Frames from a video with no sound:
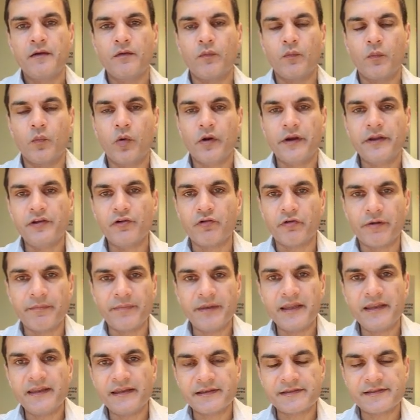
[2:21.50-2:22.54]
what are your
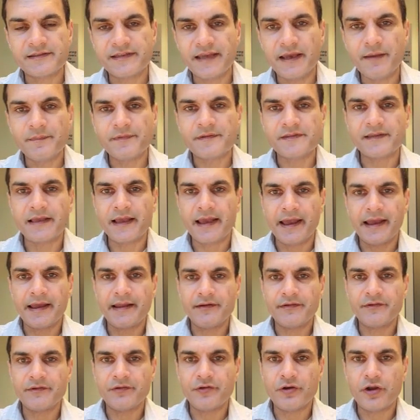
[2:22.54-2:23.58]
immediate steps,
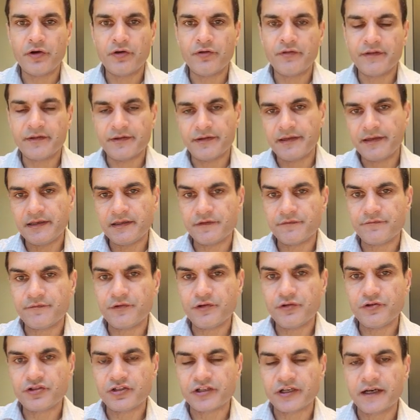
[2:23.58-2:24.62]
and know that in the
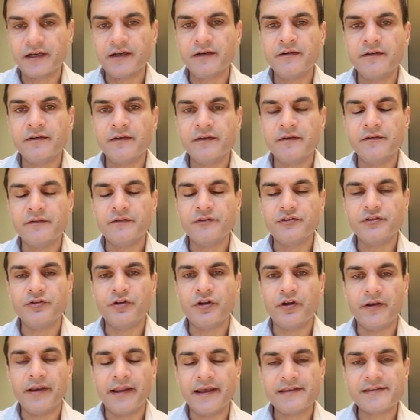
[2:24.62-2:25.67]
future, you
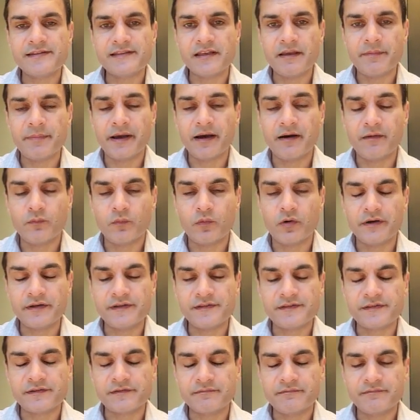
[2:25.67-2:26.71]
know less about what
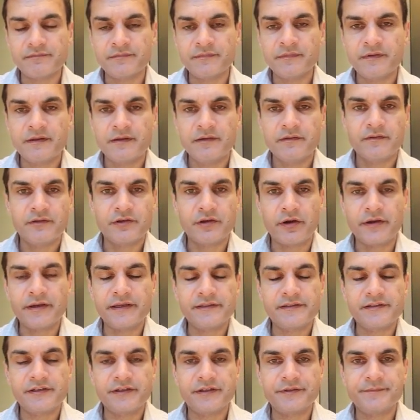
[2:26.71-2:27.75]
is going
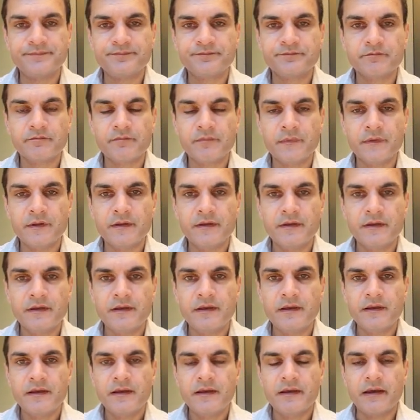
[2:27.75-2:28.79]
to,
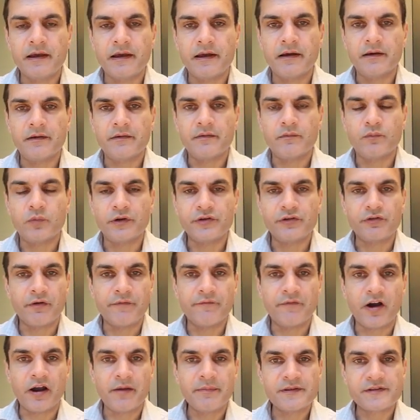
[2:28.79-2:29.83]
what your
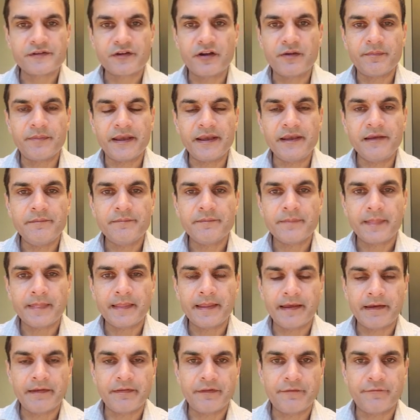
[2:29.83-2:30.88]
environment's going to be.
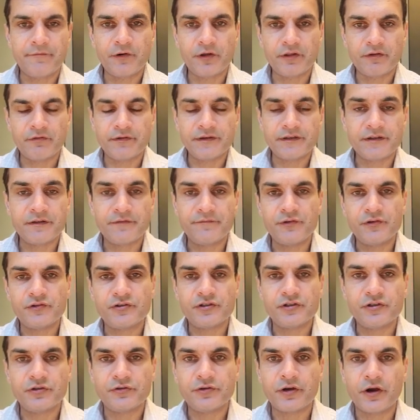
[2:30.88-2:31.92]
The further into the
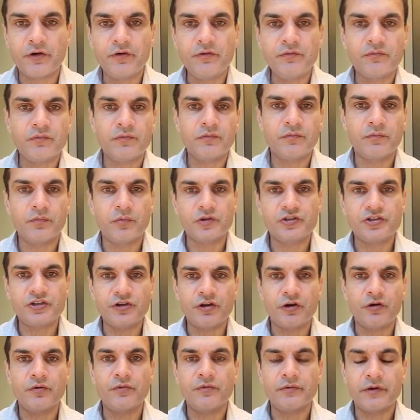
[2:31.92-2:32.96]
future you go, what you
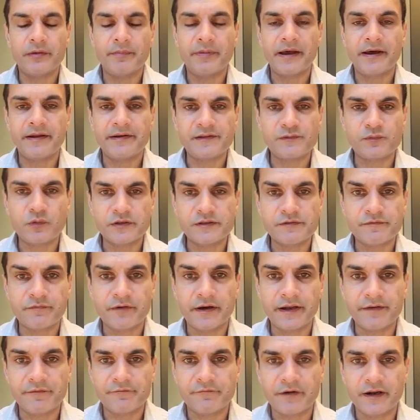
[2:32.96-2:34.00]
know about is what's
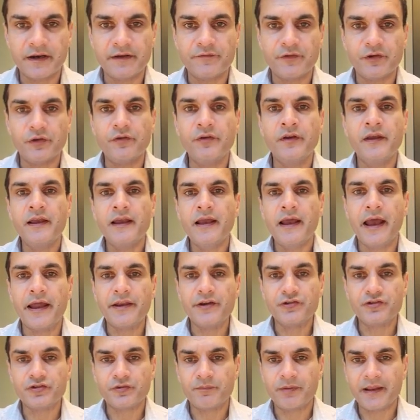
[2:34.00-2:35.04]
right in front of you, and
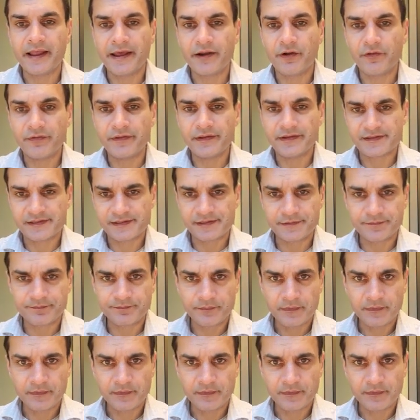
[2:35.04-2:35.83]
you should plan on this